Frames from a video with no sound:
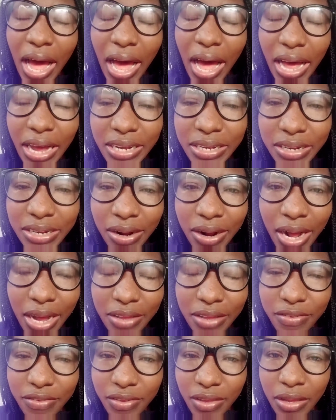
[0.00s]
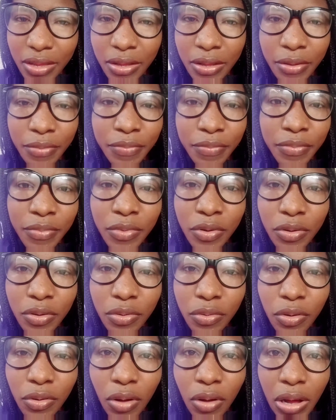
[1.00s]
either under
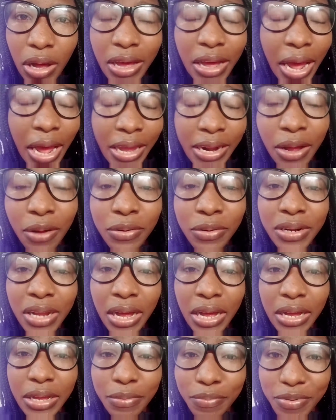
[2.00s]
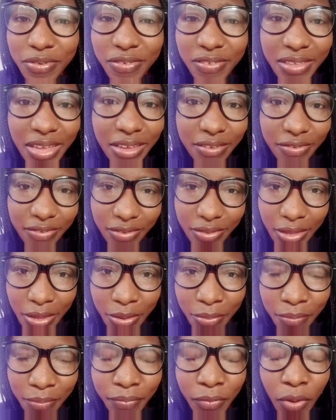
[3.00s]
a business
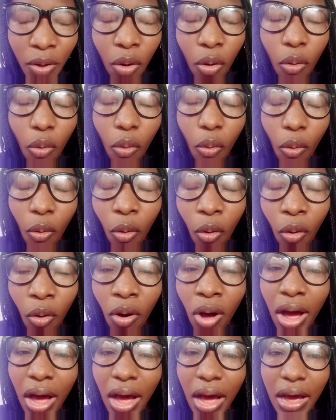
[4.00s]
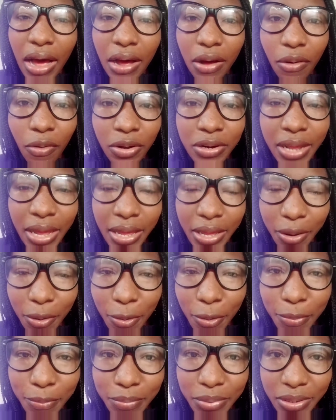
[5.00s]
name or under a
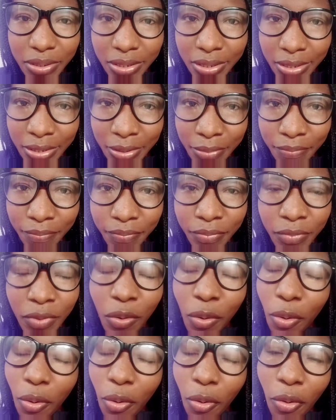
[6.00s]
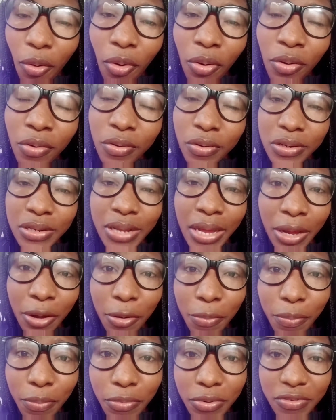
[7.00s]
company name or under
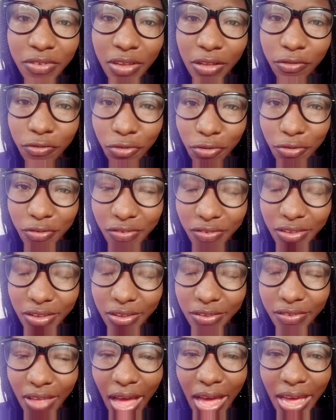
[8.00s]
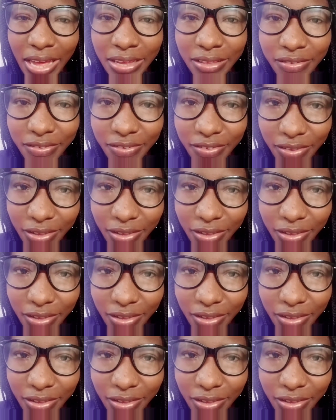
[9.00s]
Incorporated Trustees